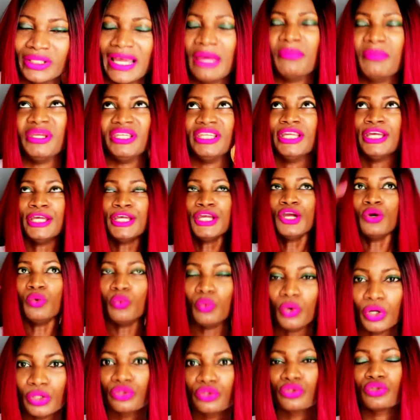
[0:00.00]
I mean,
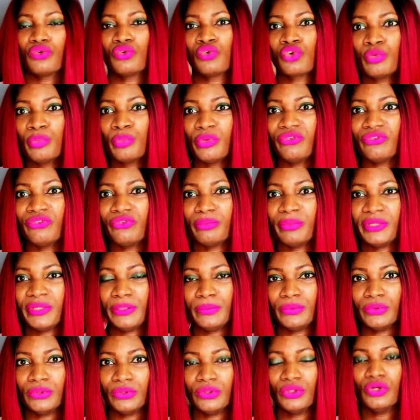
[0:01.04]
one group of
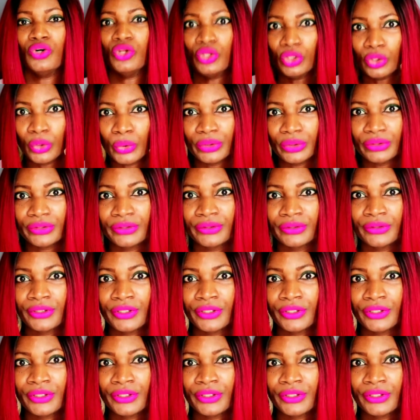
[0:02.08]
people alone.